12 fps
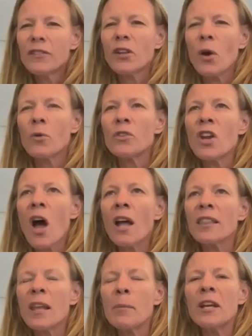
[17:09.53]
So,
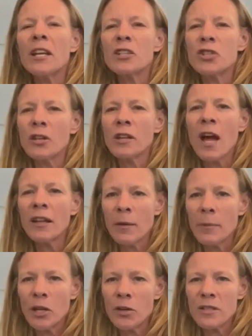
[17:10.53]
not limiting to not
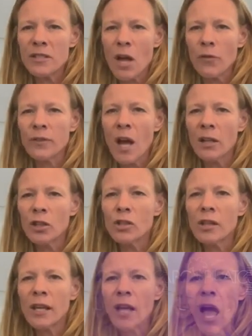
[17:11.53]
limiting yourself, not looking